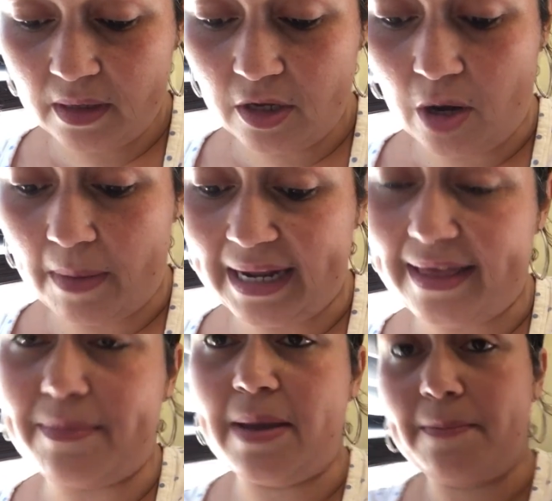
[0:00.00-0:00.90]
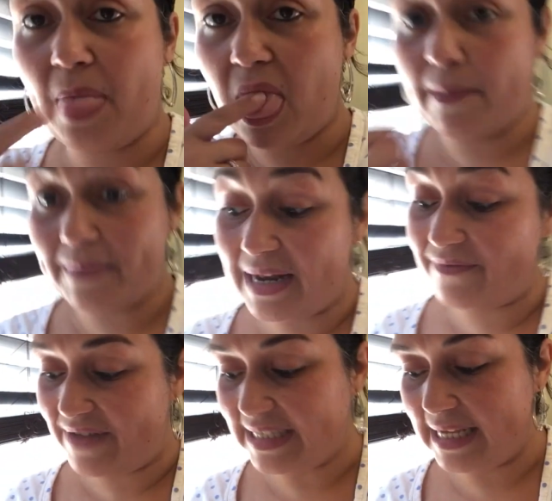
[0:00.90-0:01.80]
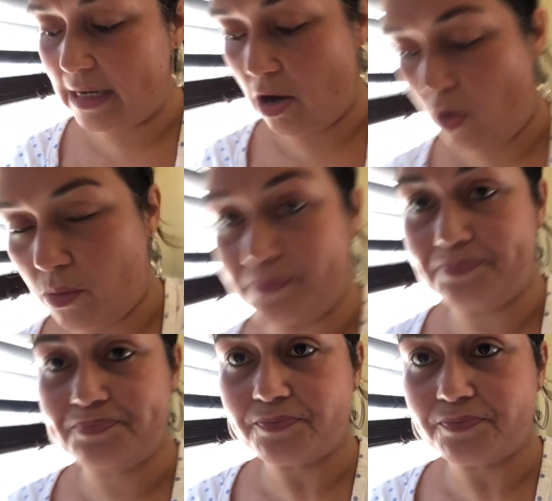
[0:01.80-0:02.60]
you know, money that we've been investing in our home.